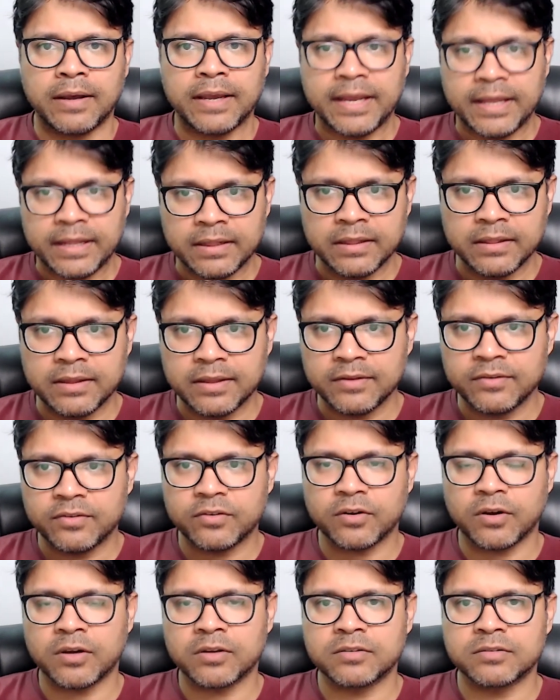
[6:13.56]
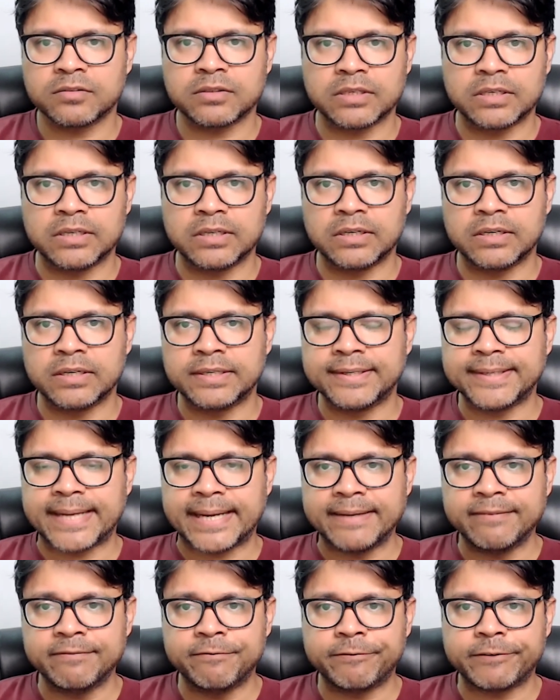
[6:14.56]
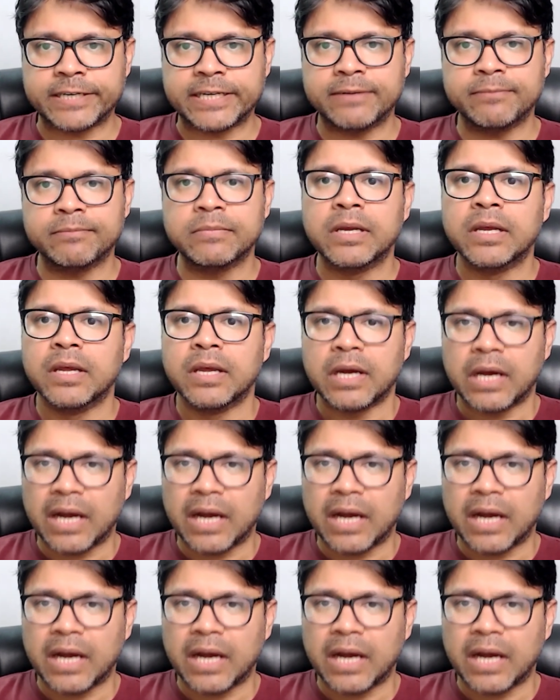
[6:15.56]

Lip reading: in the stock's time frame.